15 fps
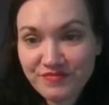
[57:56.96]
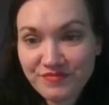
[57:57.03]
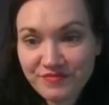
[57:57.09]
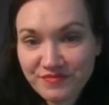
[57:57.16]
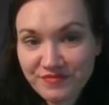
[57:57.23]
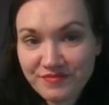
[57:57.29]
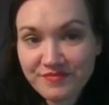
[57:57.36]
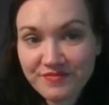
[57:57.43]

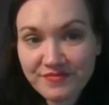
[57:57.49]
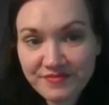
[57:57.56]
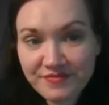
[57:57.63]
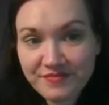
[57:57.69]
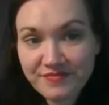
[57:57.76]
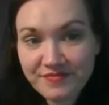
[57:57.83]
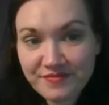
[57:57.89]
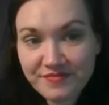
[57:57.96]

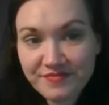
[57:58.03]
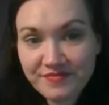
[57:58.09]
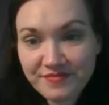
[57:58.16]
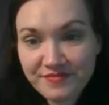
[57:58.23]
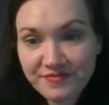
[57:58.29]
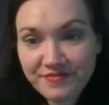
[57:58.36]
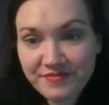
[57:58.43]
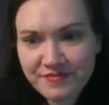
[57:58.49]

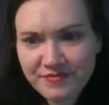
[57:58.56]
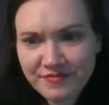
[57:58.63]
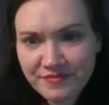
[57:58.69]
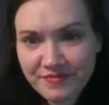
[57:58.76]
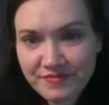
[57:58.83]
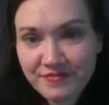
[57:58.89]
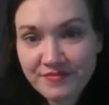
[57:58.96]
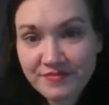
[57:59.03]

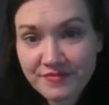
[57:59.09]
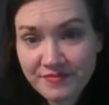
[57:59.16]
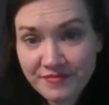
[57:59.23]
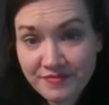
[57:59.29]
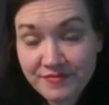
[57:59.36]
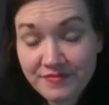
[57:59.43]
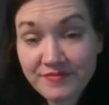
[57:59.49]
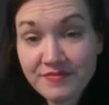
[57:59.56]

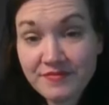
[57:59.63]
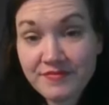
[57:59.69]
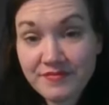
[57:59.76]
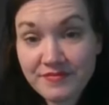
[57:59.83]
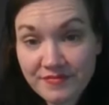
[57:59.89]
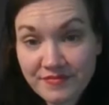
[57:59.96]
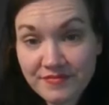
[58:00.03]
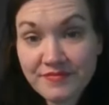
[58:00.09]

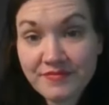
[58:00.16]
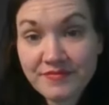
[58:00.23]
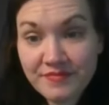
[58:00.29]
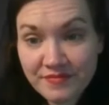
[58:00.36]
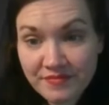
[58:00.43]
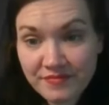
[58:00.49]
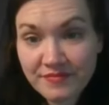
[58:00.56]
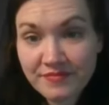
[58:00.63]

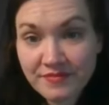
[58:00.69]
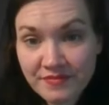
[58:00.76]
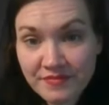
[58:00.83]
This person isn't speaking.